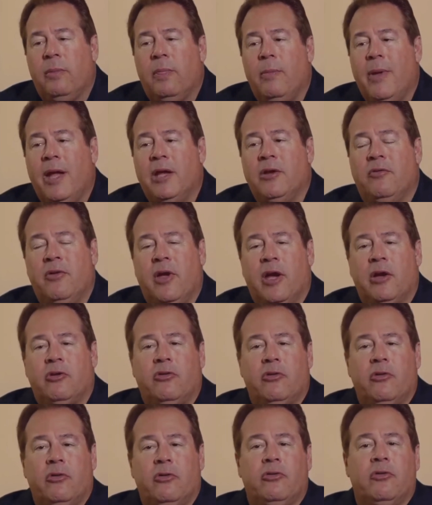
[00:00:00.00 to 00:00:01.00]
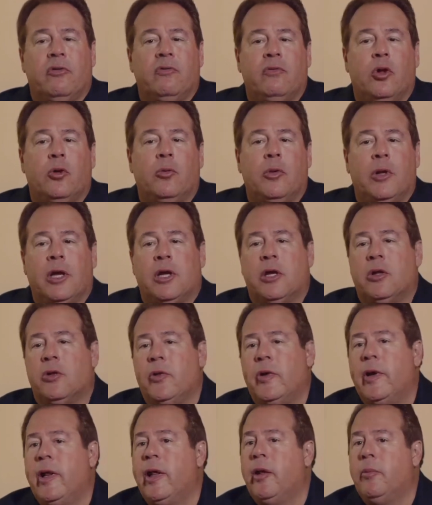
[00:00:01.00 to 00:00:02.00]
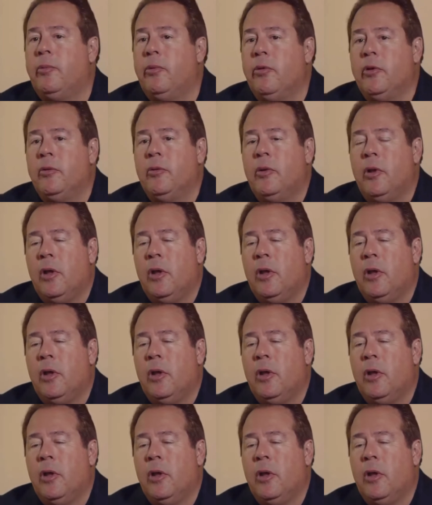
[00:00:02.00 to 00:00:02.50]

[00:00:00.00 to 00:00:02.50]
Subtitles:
manufacturers of low molecular weight heparin.